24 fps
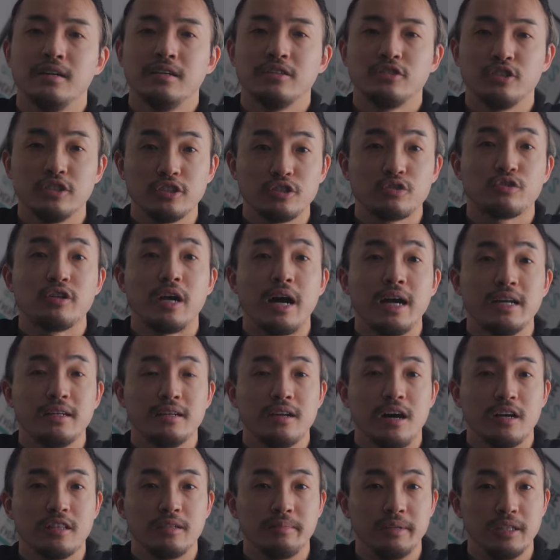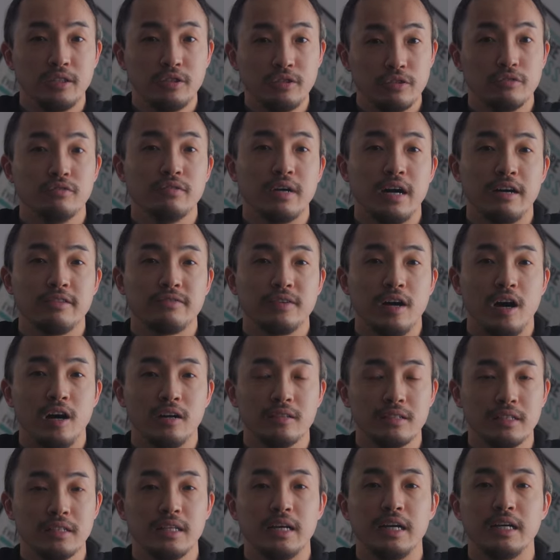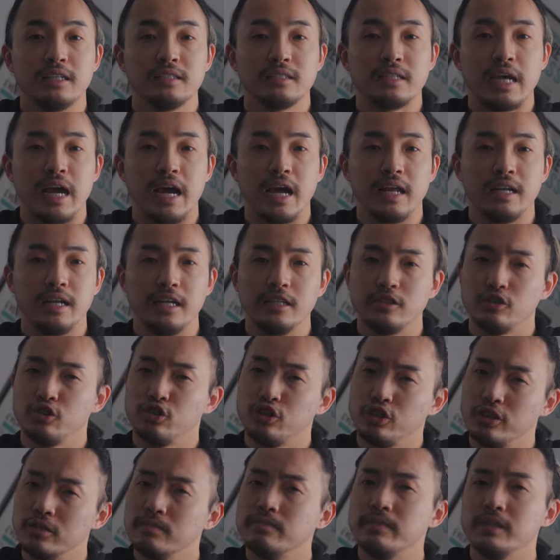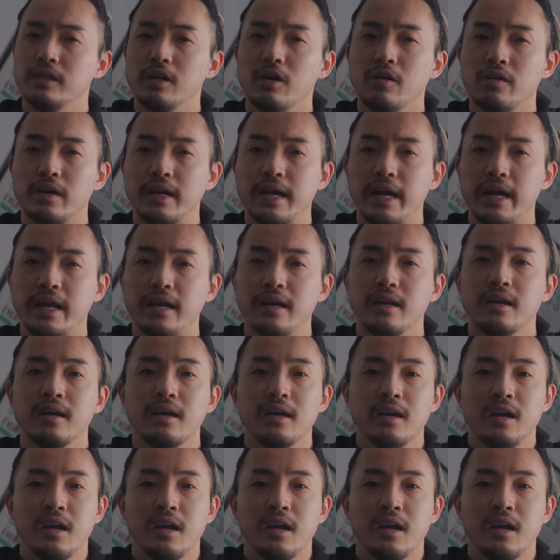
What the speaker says: Just try not to be too rough on the lens and it should be okay.